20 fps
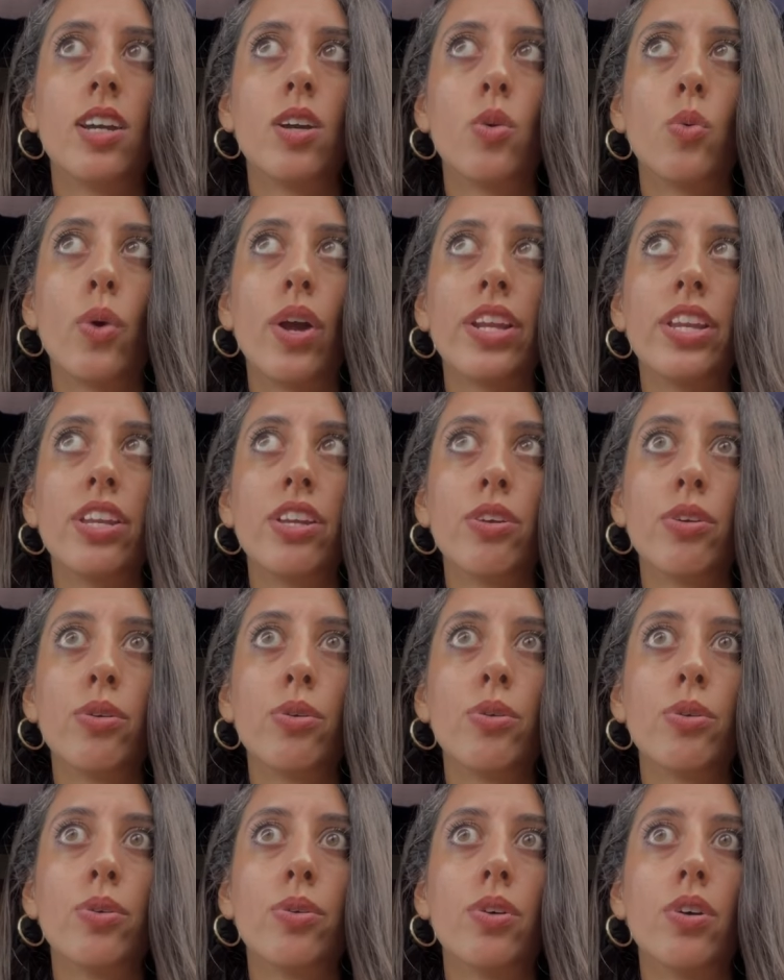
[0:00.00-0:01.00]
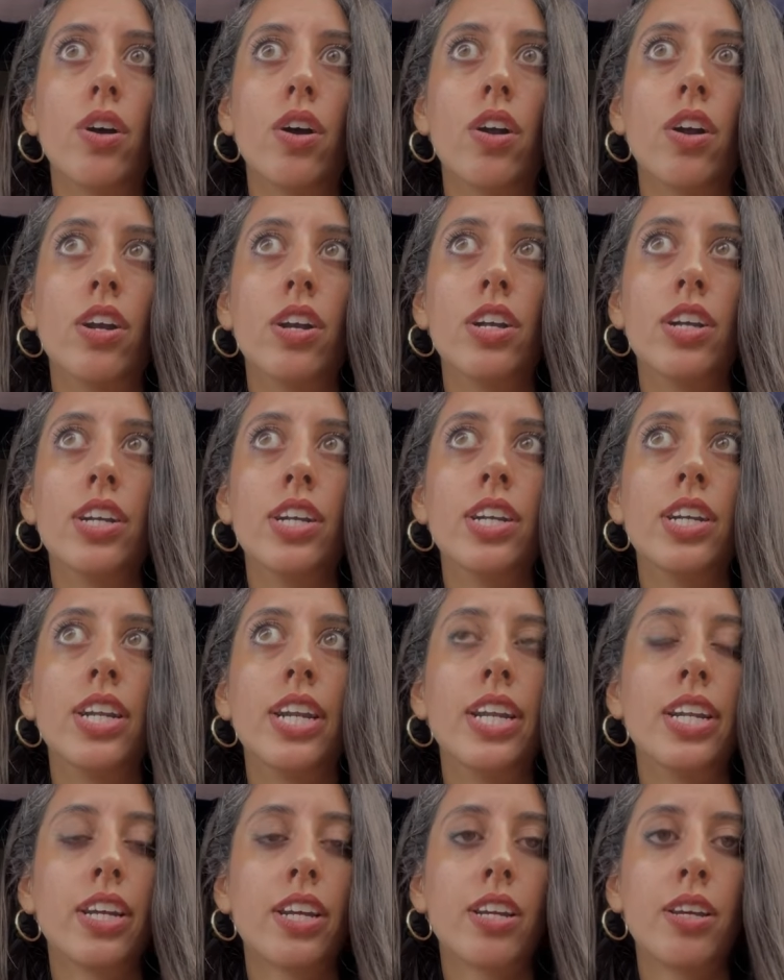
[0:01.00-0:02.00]
when you are
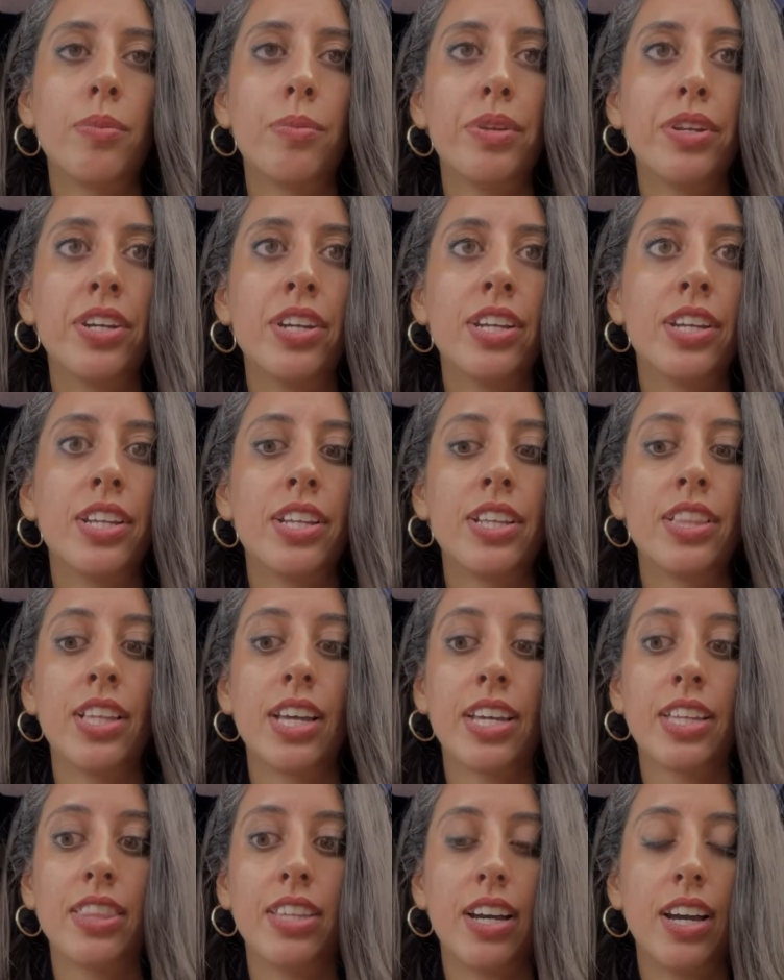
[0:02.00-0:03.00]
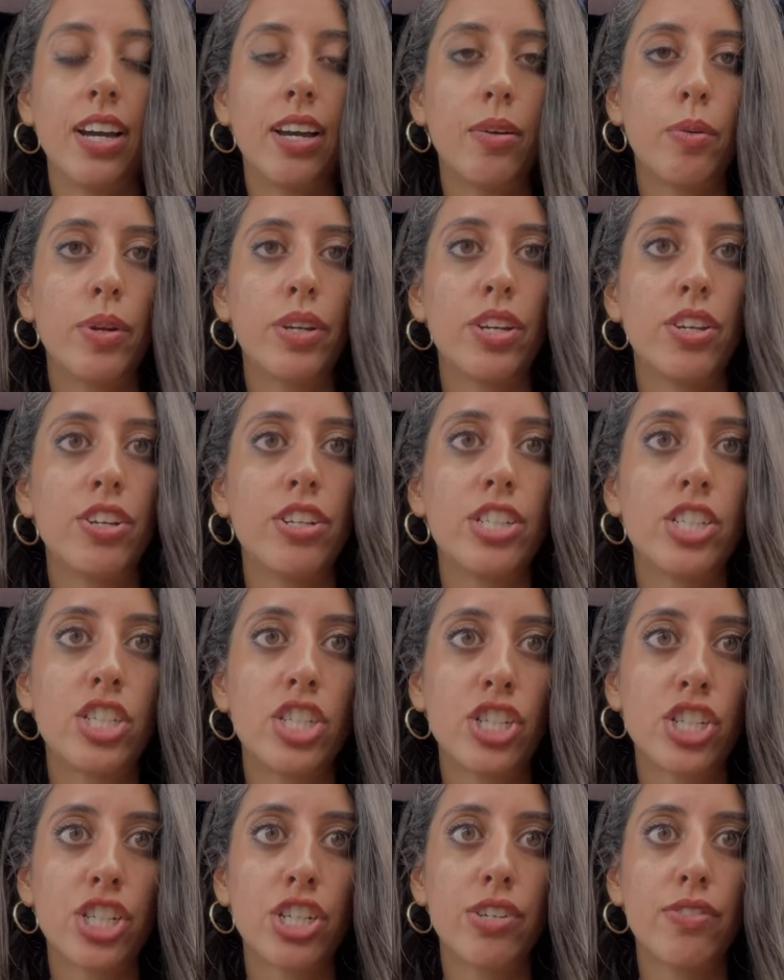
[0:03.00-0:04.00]
in a community like that, when you're in
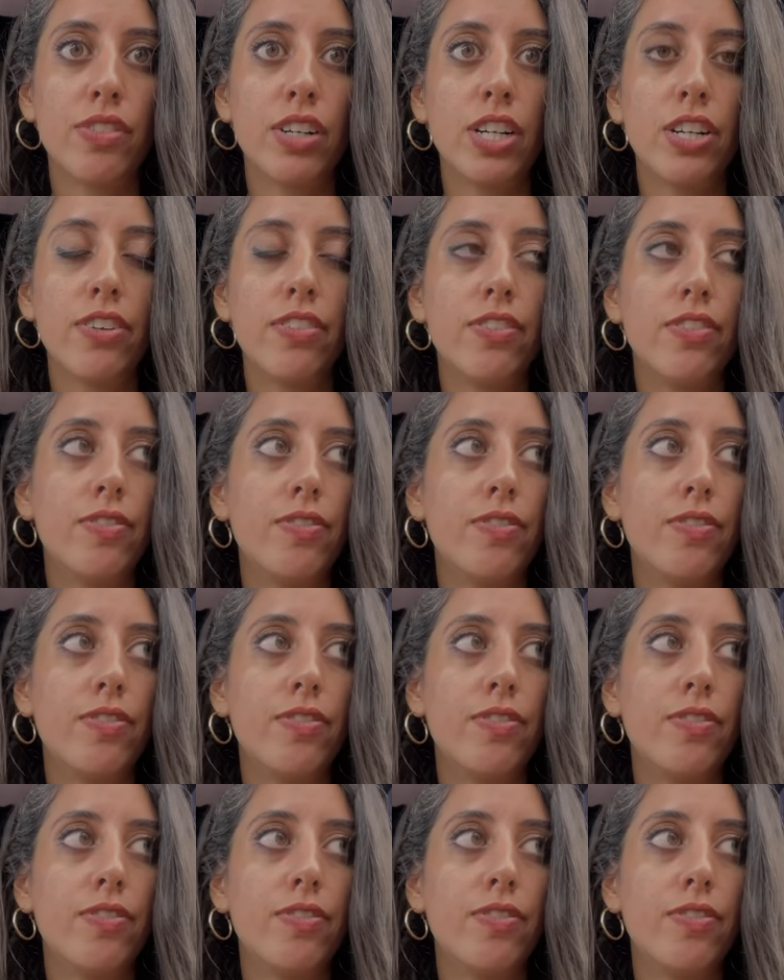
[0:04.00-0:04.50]
such a very,